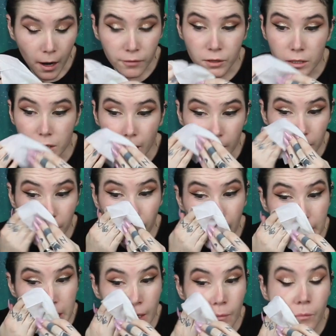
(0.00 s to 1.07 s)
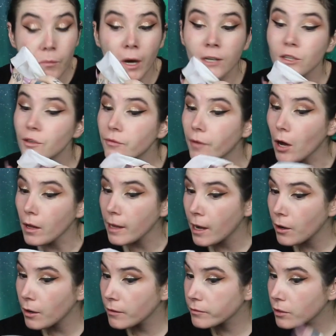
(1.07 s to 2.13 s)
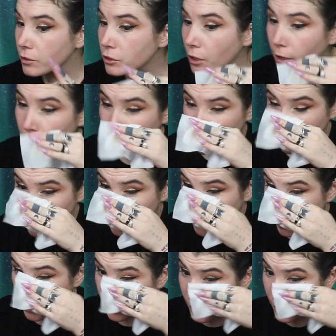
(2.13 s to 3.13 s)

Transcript: I have to say there wasn't much fallout of the darker shade.